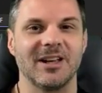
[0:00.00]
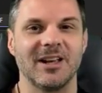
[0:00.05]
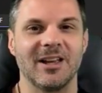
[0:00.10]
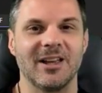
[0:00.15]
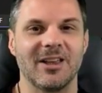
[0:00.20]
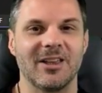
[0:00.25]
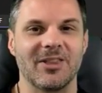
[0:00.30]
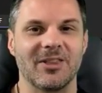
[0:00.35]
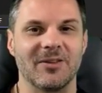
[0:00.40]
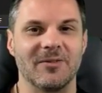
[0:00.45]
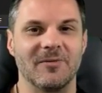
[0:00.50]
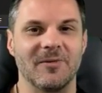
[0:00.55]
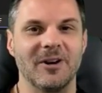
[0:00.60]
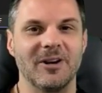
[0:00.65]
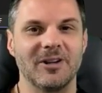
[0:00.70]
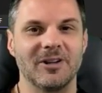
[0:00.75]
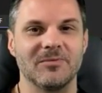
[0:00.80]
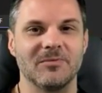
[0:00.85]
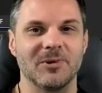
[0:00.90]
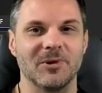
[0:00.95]
The
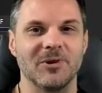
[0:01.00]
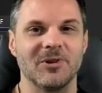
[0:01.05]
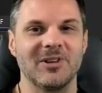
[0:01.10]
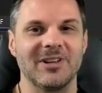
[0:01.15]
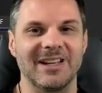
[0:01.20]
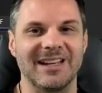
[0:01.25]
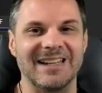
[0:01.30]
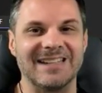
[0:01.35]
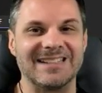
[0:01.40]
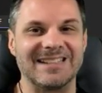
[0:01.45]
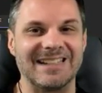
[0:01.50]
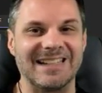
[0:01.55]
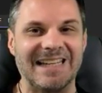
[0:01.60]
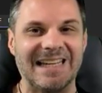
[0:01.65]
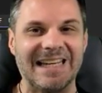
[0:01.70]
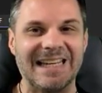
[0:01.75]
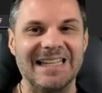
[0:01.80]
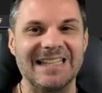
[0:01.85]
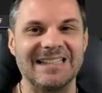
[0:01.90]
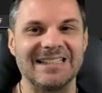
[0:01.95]
variable is an
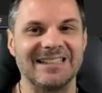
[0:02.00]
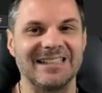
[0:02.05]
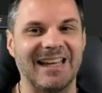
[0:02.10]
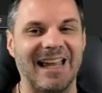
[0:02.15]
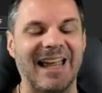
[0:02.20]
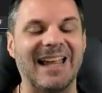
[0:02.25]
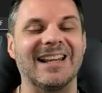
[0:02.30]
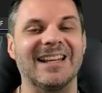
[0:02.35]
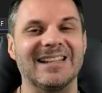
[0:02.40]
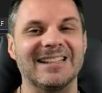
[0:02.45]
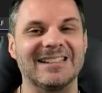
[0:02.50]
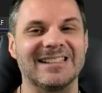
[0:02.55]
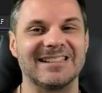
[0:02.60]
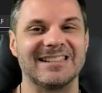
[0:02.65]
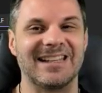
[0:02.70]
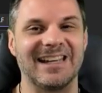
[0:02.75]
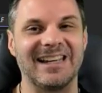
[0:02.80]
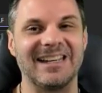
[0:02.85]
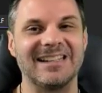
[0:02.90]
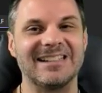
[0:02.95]
int and it
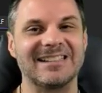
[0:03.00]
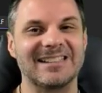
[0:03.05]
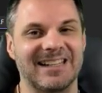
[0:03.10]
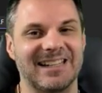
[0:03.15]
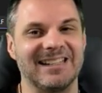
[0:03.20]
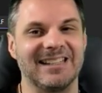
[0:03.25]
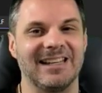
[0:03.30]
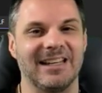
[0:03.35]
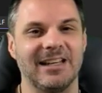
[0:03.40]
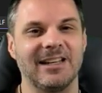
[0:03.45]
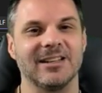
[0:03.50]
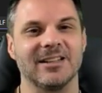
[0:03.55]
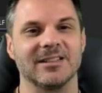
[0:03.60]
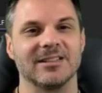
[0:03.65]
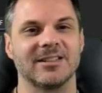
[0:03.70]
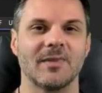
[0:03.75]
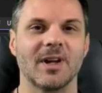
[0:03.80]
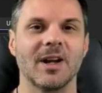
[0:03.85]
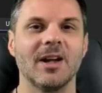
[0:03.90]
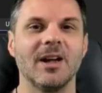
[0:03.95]
stays an
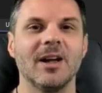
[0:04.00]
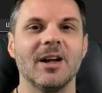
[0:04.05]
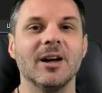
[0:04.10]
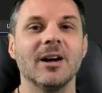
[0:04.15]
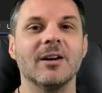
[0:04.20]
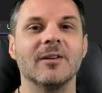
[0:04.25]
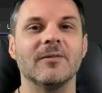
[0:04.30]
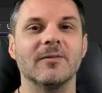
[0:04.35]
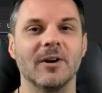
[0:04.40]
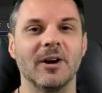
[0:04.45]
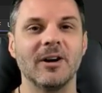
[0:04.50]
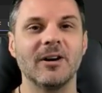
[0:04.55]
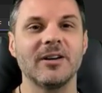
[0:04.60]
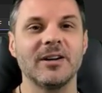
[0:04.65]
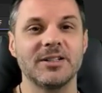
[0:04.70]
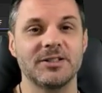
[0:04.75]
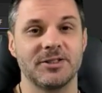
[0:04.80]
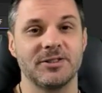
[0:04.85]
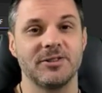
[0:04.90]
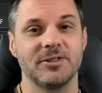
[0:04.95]
int. Var
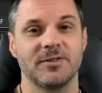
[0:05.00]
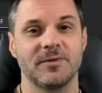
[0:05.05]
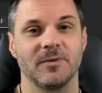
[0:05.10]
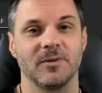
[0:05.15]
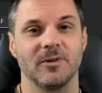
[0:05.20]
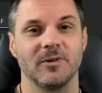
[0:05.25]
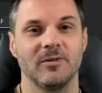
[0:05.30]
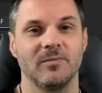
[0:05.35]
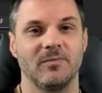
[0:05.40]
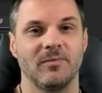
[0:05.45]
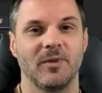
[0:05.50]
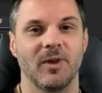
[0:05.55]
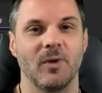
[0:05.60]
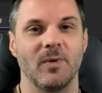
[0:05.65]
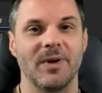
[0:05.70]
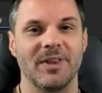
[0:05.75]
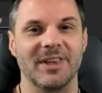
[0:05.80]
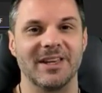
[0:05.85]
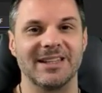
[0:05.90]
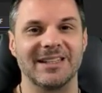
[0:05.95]
is useful
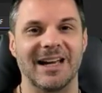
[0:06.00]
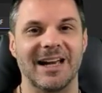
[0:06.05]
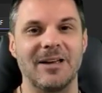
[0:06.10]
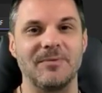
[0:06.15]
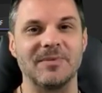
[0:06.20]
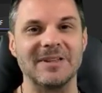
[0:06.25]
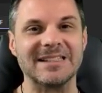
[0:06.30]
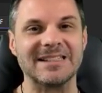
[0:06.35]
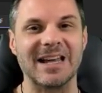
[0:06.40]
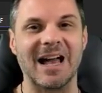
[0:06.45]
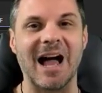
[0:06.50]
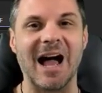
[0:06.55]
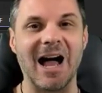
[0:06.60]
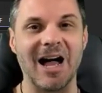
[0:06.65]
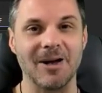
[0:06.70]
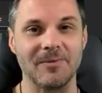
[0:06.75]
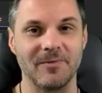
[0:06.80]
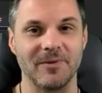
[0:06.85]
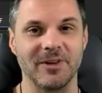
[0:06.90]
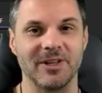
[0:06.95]
when the type is
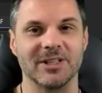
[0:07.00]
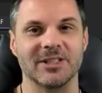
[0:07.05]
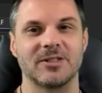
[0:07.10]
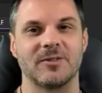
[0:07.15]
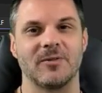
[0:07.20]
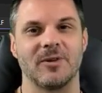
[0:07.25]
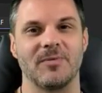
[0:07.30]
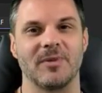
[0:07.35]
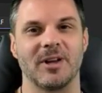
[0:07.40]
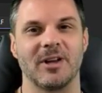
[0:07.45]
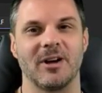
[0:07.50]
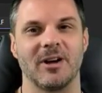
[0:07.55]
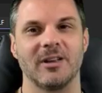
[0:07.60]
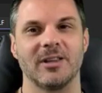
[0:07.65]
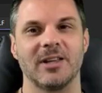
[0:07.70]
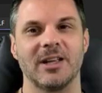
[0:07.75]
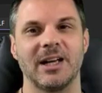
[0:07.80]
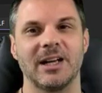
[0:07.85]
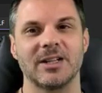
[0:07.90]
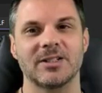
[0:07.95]
obvious from the
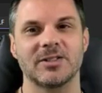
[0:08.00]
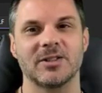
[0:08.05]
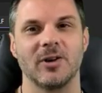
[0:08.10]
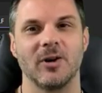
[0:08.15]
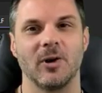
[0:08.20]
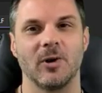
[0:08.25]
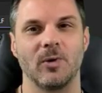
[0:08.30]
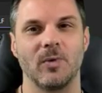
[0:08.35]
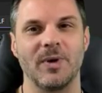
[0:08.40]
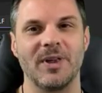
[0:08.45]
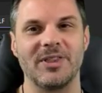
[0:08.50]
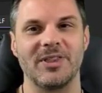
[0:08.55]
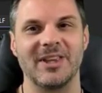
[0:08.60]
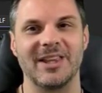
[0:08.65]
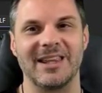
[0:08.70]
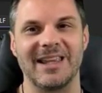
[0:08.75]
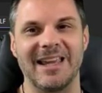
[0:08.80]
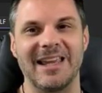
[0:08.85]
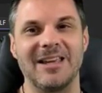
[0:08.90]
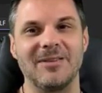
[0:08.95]
context or when the
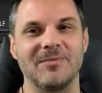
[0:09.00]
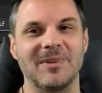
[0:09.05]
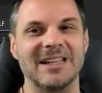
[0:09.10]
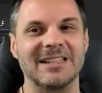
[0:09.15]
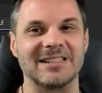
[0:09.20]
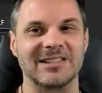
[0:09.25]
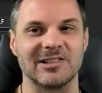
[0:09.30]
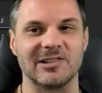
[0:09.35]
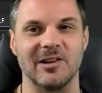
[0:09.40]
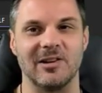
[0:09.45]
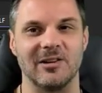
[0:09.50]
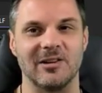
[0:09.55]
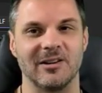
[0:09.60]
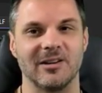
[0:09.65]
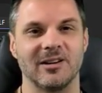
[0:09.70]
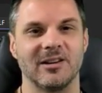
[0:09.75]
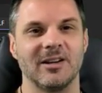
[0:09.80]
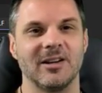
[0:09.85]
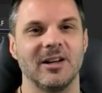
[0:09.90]
name is long.